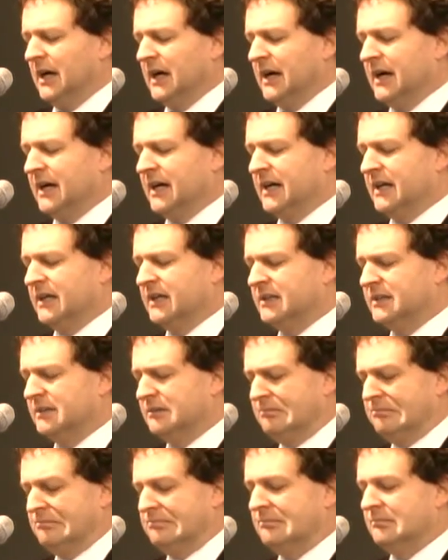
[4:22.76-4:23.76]

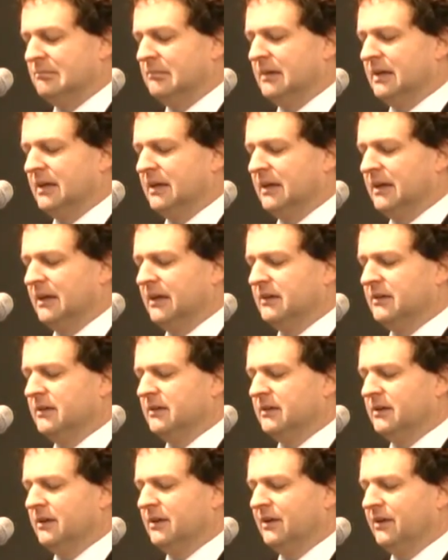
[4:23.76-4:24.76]

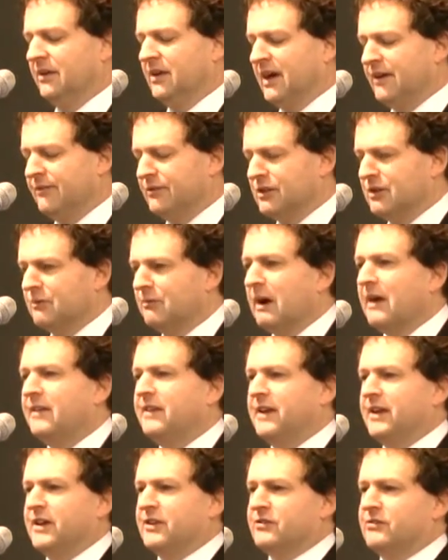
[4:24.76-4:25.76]
Uh, given the way
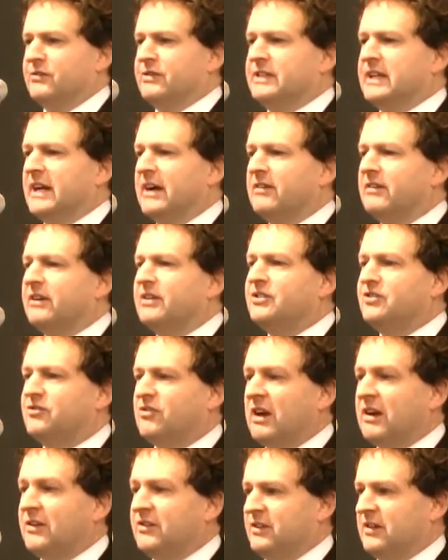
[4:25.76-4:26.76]
the industry is currently
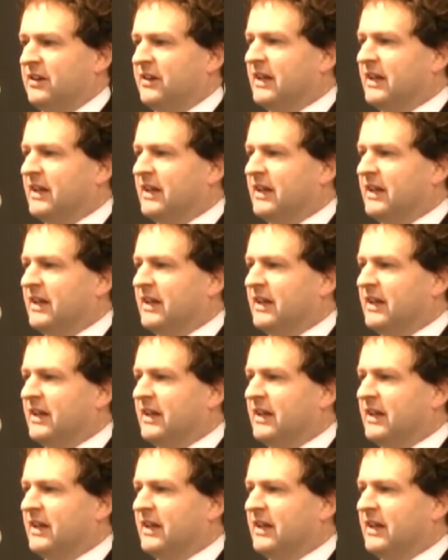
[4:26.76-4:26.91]
structured,